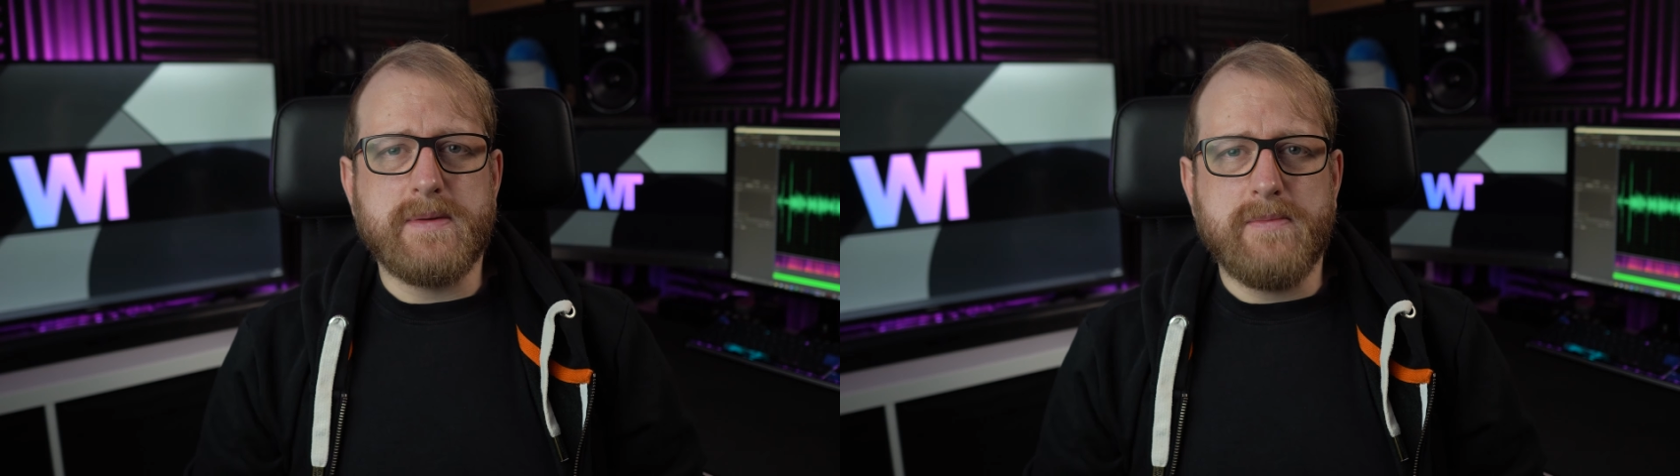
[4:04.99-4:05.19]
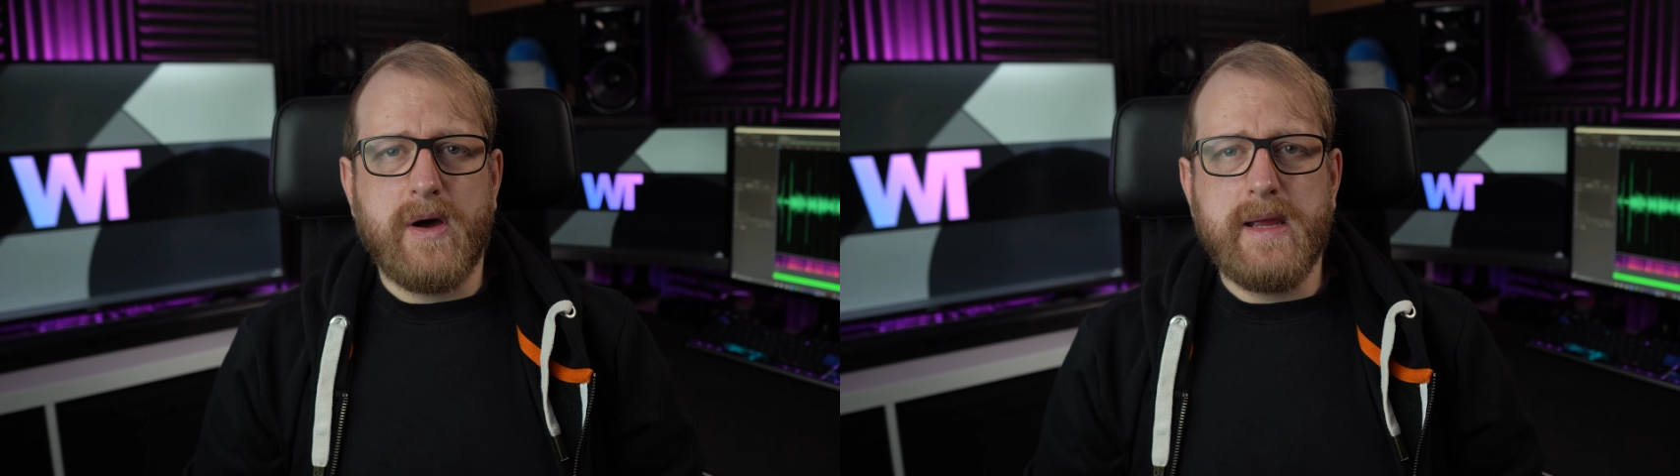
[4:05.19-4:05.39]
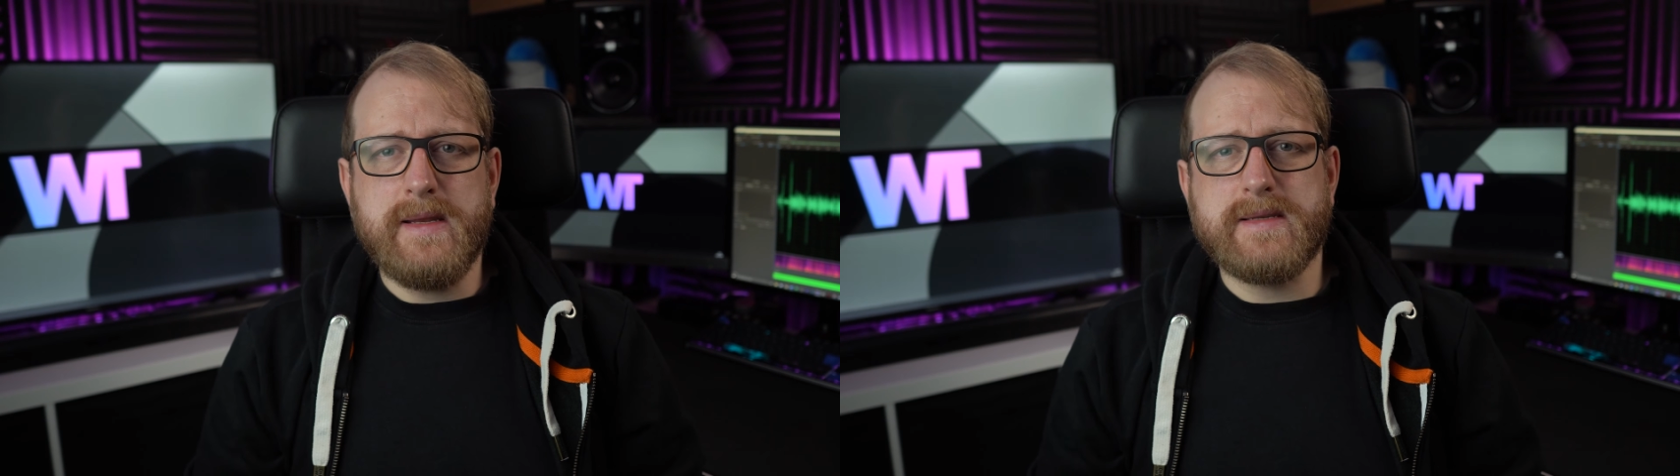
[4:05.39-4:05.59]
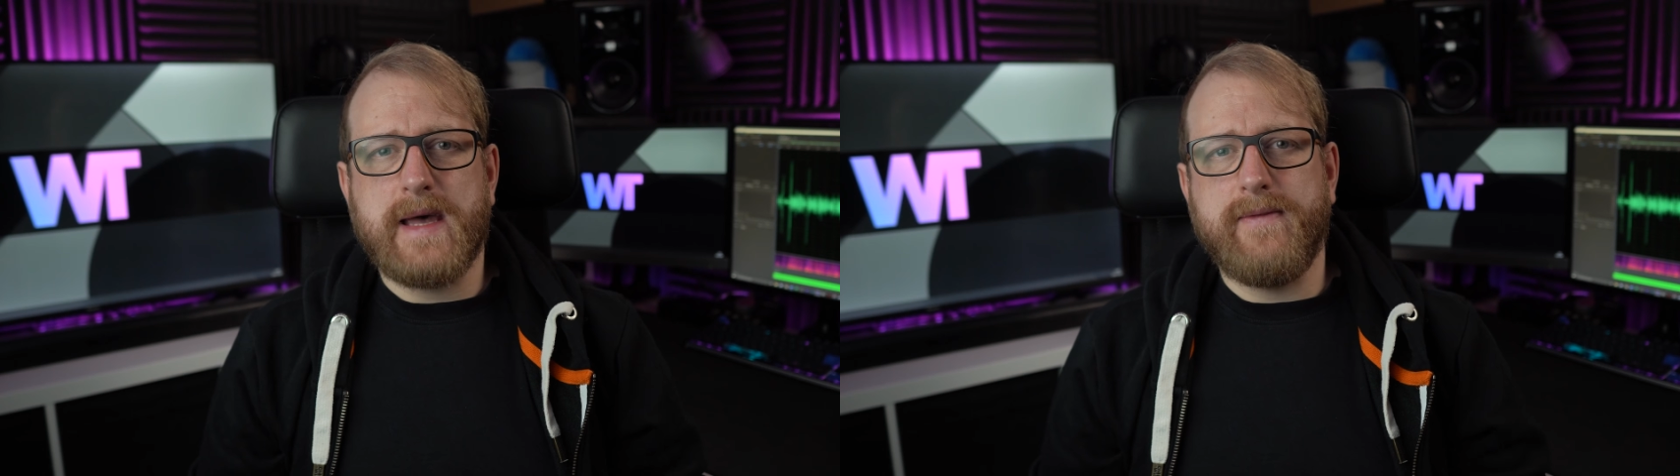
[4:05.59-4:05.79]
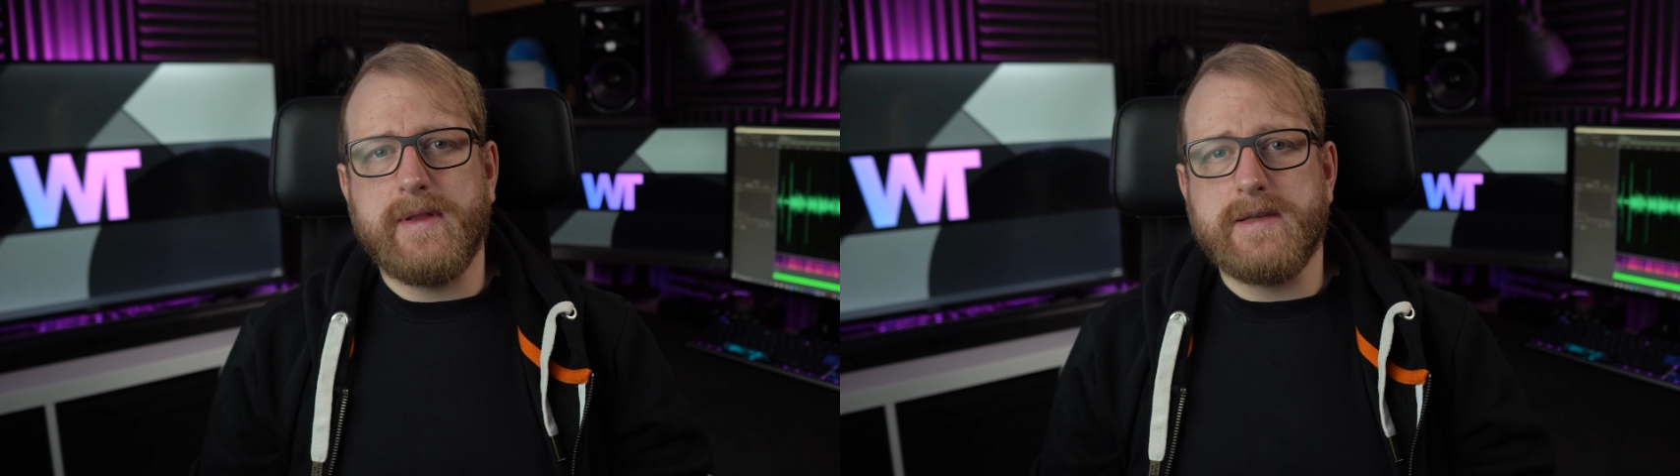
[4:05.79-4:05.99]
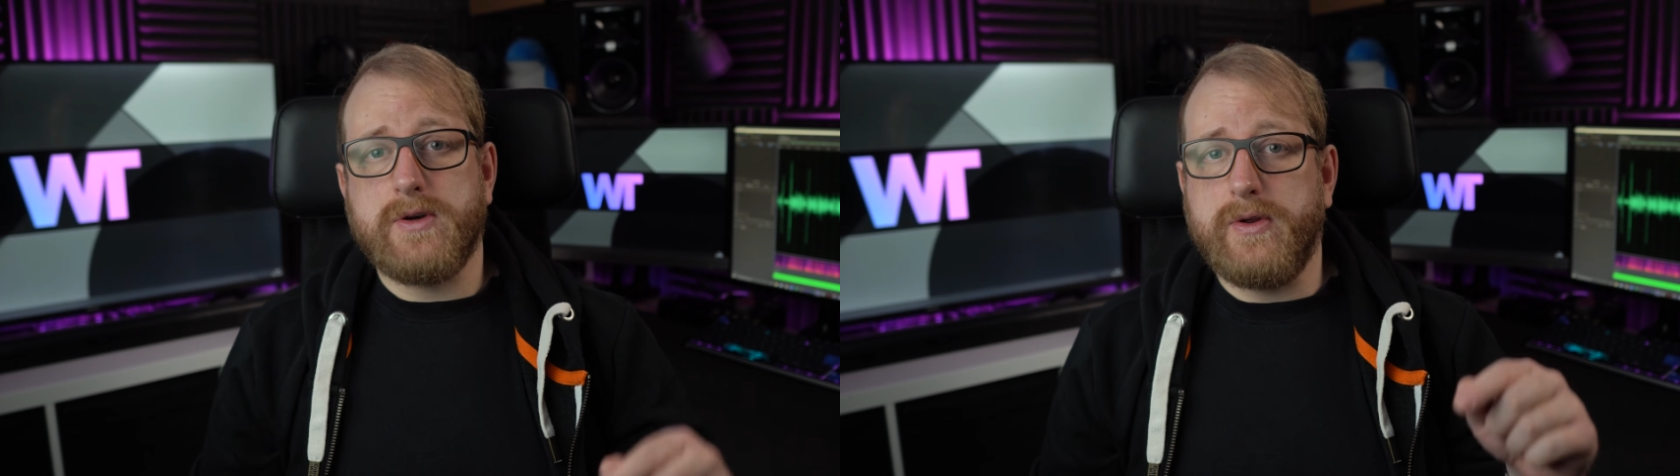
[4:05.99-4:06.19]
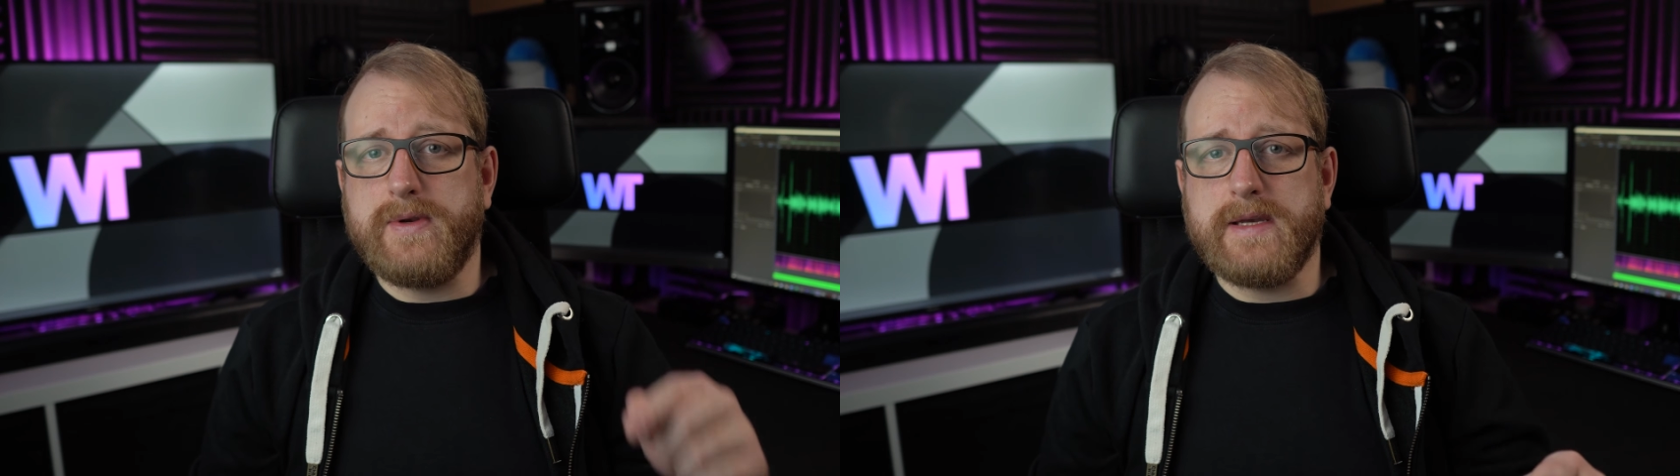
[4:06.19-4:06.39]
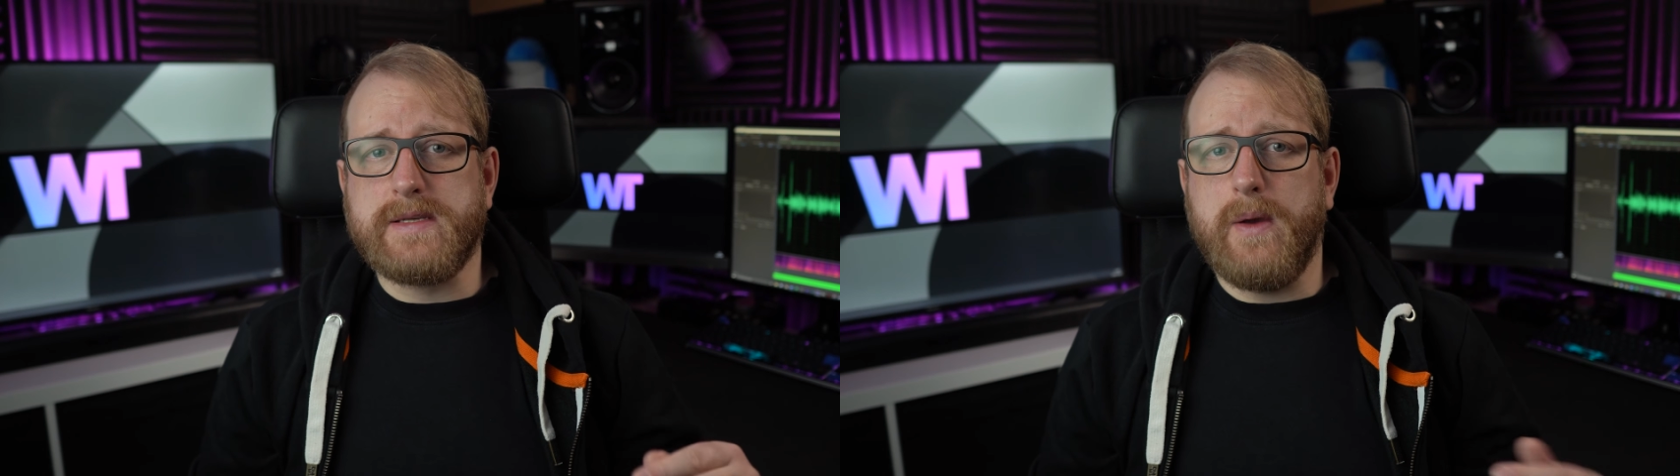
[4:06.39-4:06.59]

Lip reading: to mind is having this on your desk